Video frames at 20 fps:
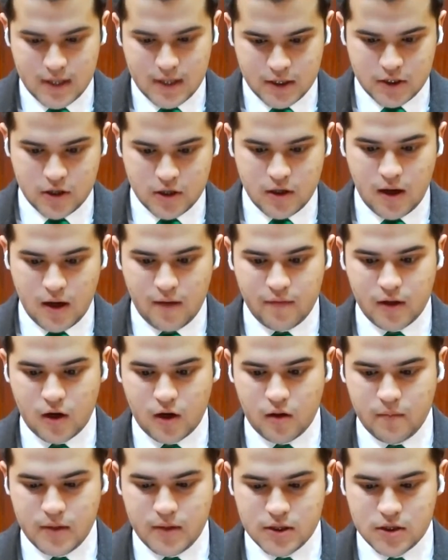session of the
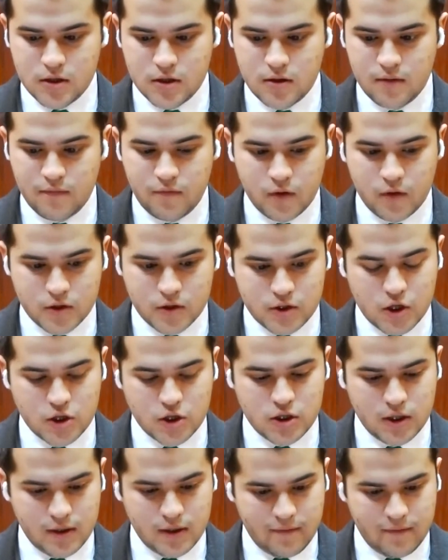Commission for
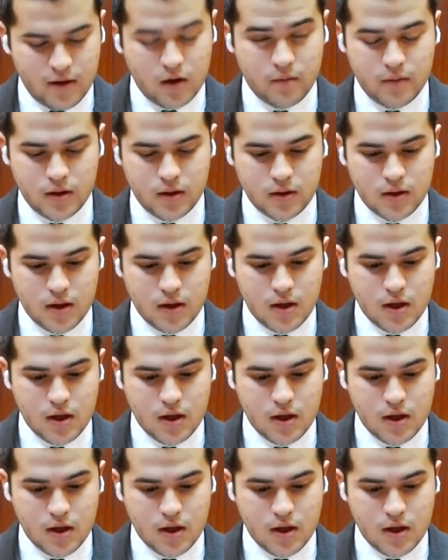Social Development,